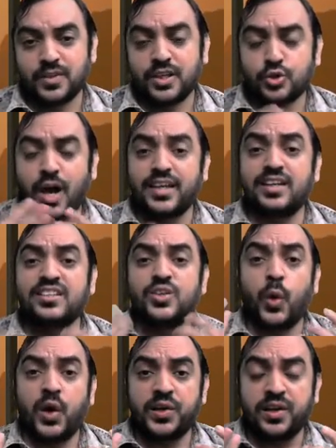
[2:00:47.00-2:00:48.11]
so higher the
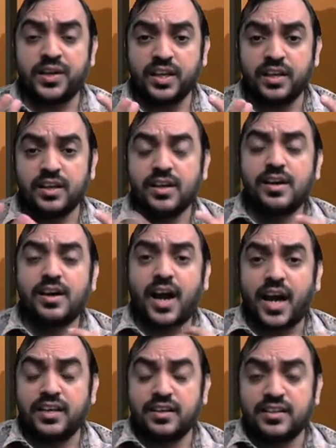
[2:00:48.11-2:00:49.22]
volatility,
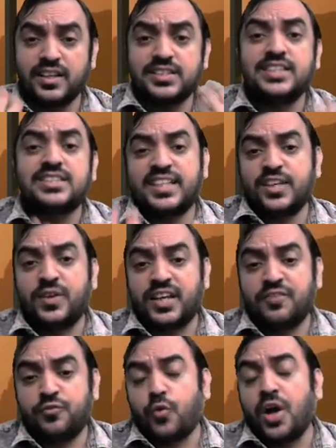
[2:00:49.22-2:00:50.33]
higher the sensitivity.
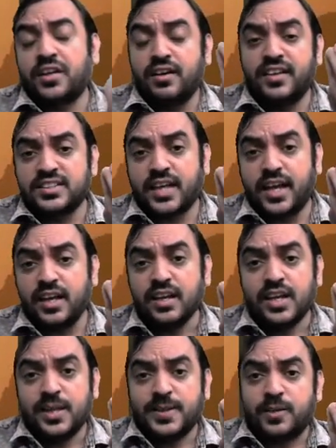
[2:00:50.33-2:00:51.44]
If volatility is high,
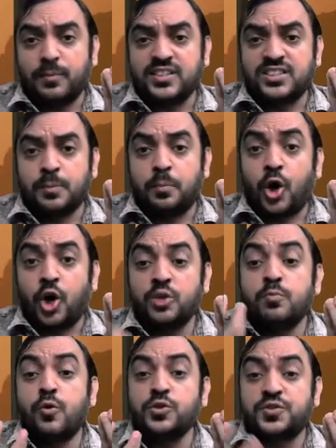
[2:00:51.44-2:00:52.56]
that means the bond
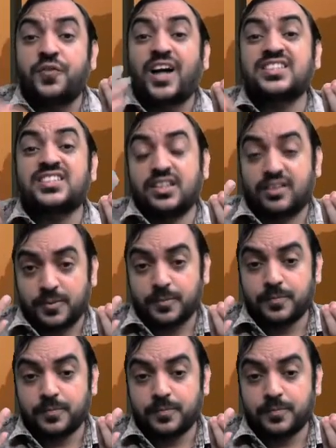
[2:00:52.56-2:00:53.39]
moves faster.